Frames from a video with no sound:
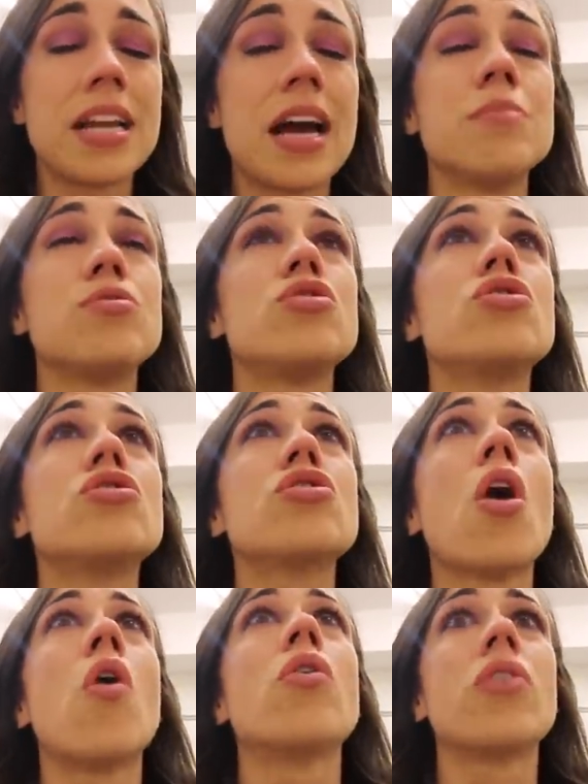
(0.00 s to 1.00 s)
I am
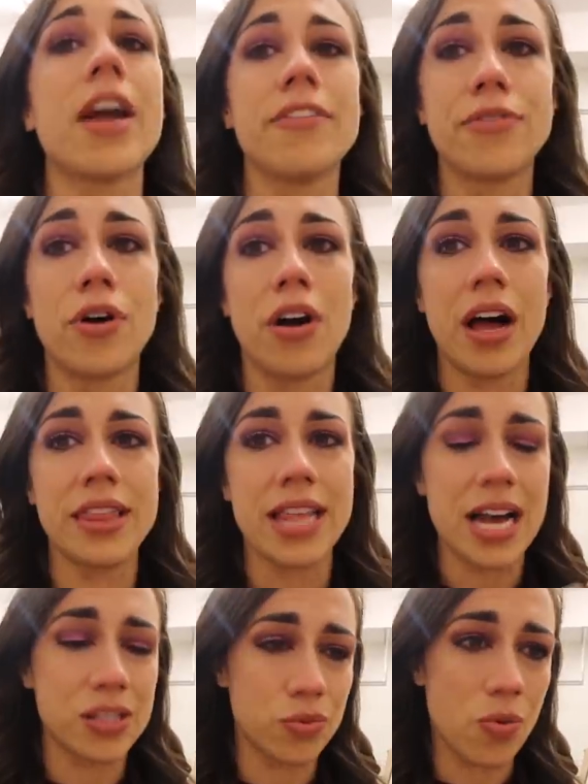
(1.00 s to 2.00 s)
so grateful and
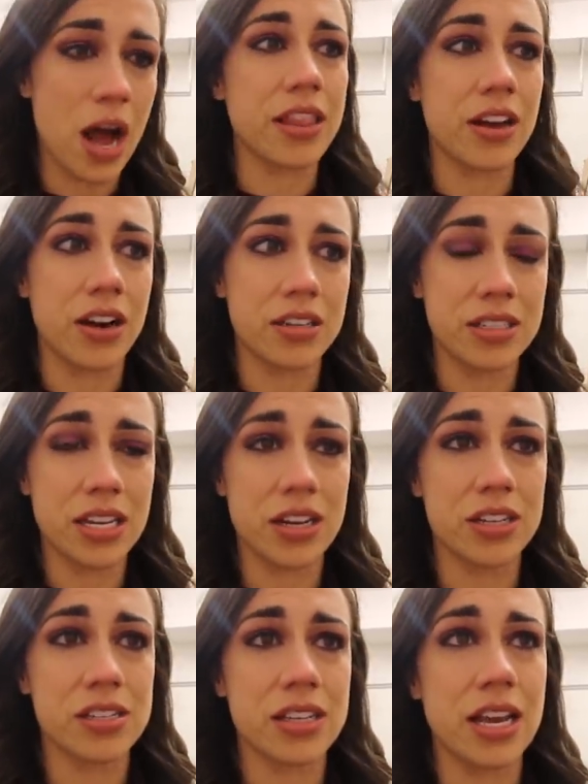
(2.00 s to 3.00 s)
that's why there are
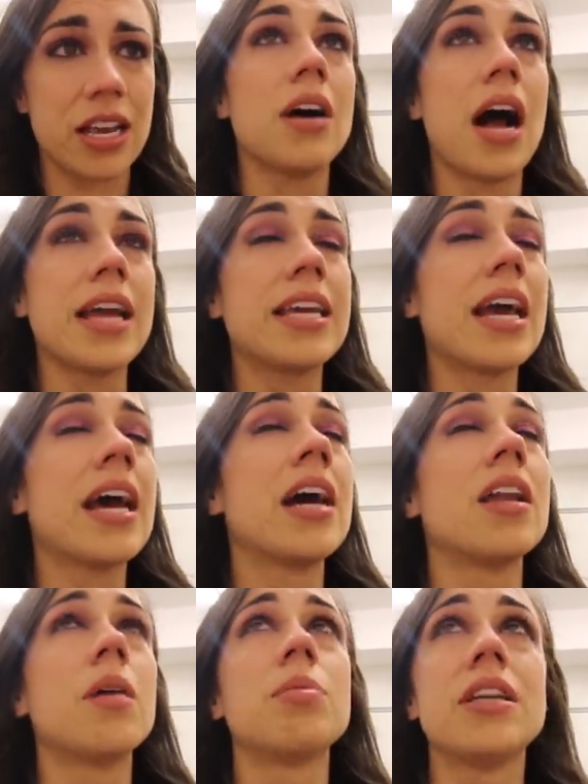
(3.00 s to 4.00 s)
tears. Like I
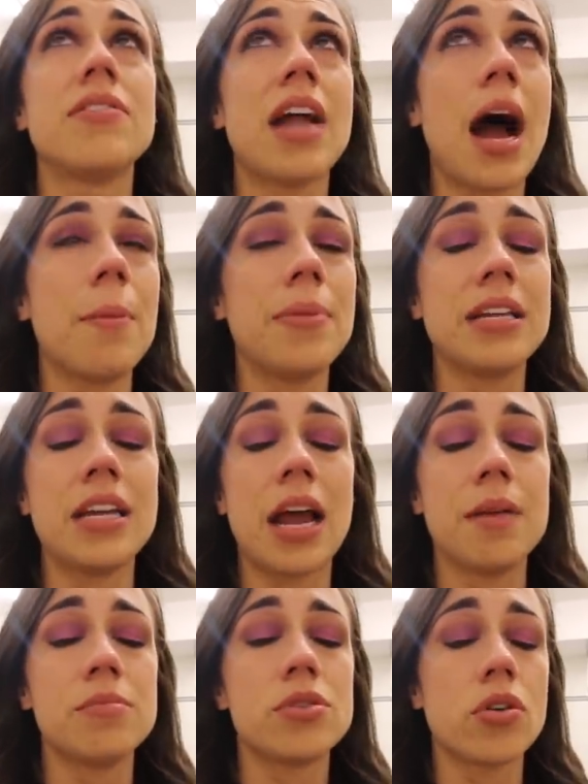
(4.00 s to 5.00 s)
cannot believe it happened and
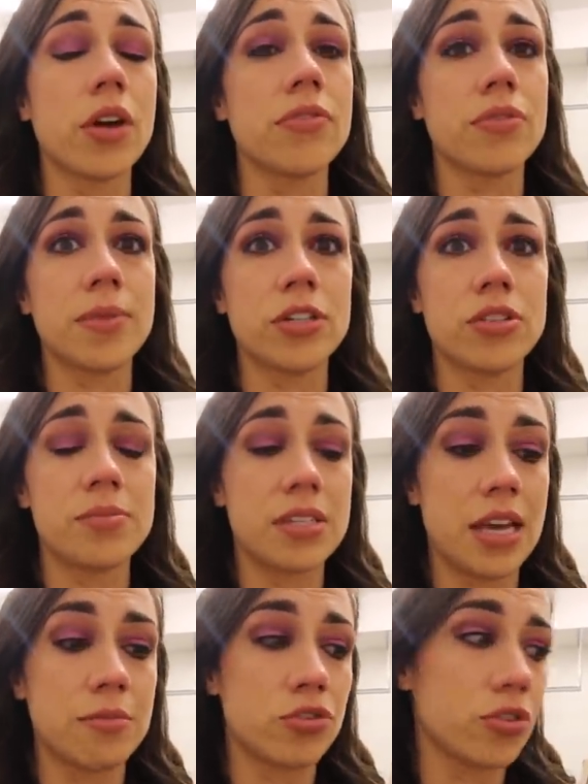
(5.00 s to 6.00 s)
I'm so grateful my dreams
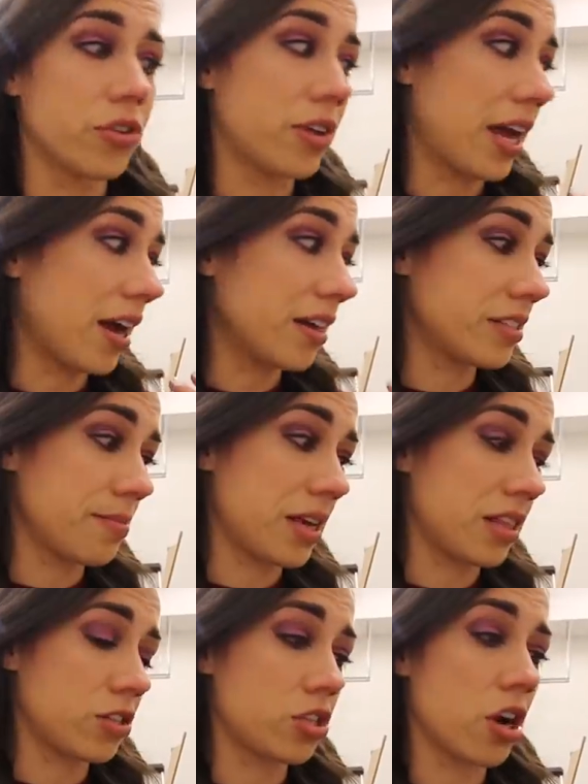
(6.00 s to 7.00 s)
came true and I got to make
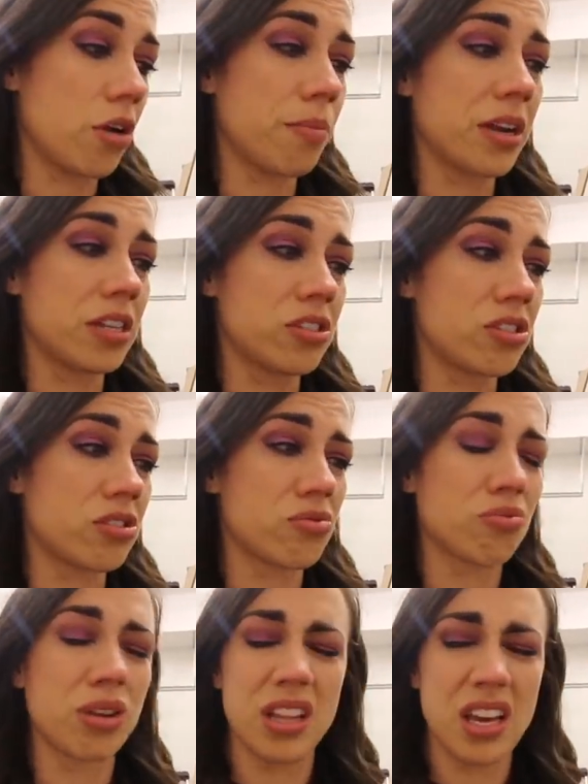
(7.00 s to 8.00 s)
this show, but it's just
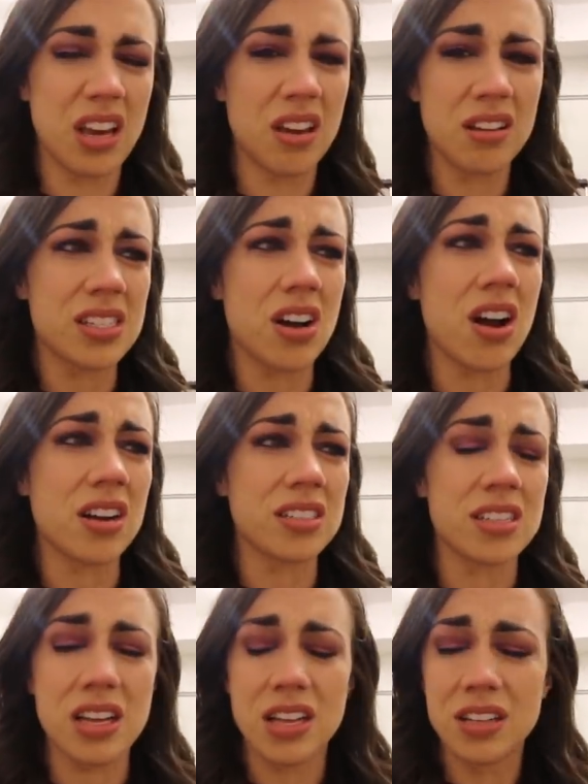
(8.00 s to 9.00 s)
really, it's hard
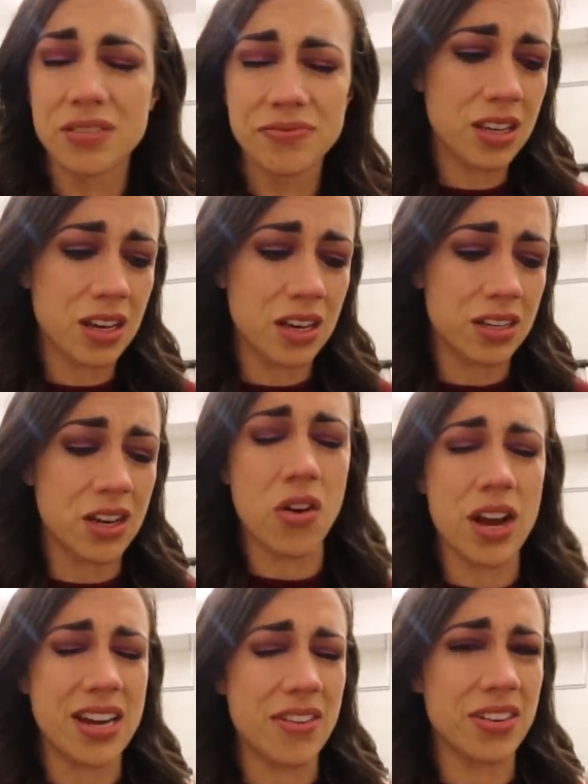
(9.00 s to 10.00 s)
to know
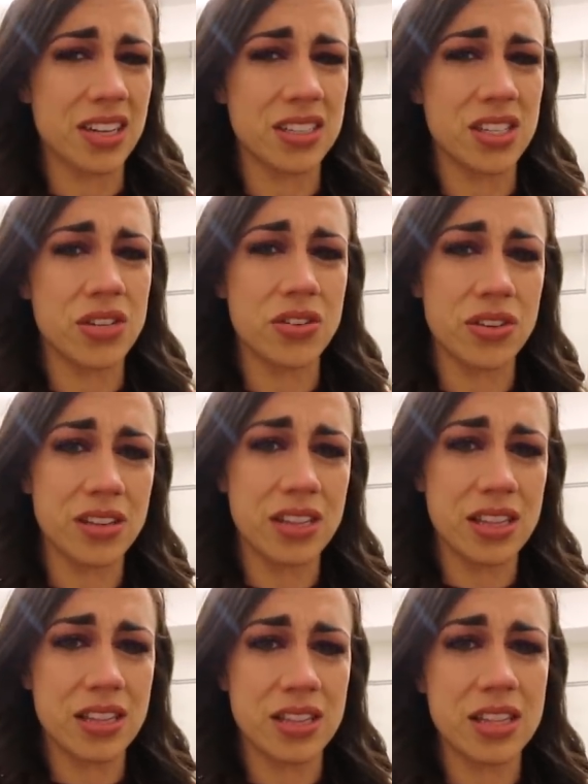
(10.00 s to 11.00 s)
I never get to do it
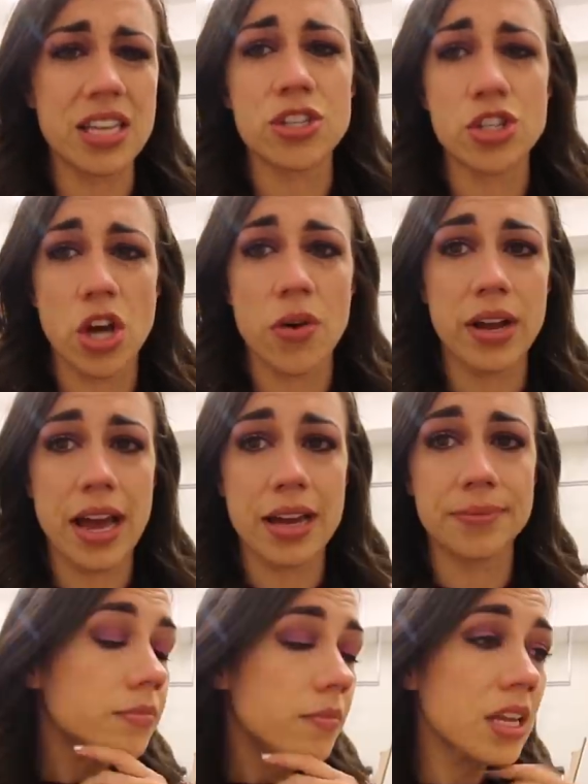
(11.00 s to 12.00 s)
this show again.